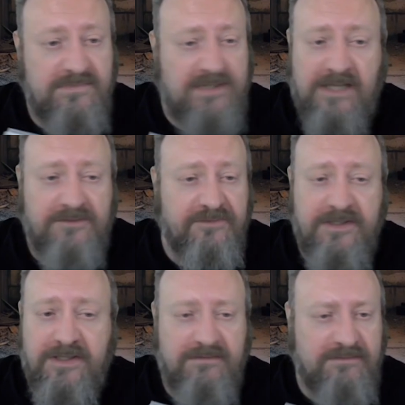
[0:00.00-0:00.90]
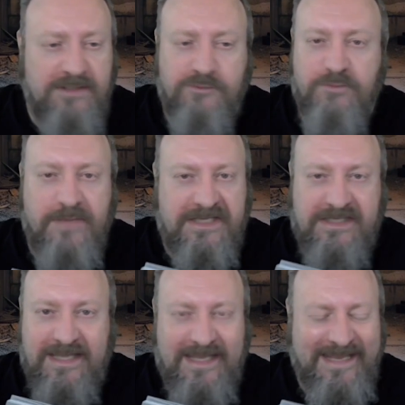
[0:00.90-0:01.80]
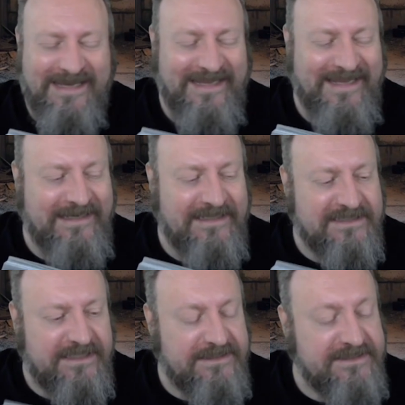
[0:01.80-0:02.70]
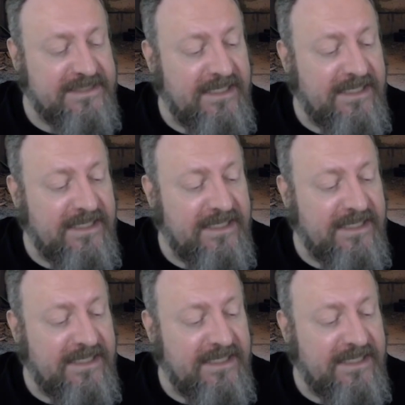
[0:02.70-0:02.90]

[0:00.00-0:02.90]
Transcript: I don't think it would make any sense.